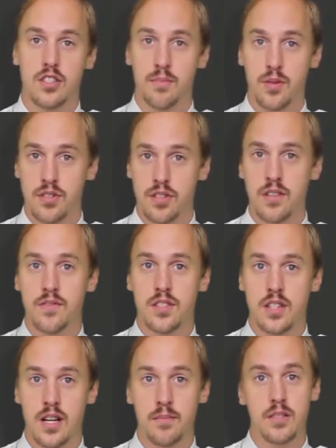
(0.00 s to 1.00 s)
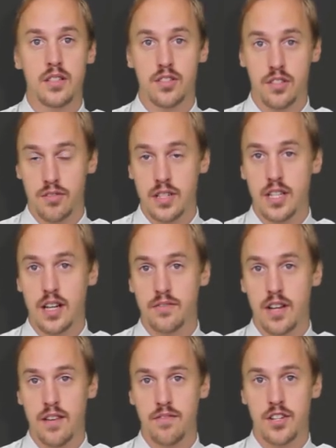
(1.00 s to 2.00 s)
to preserve some degree of
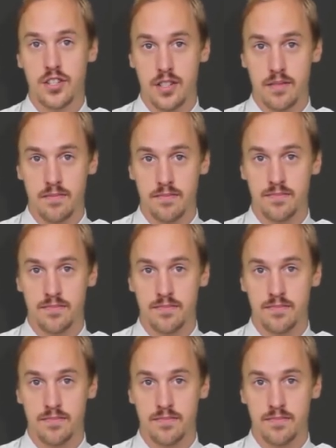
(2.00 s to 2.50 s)
night vision.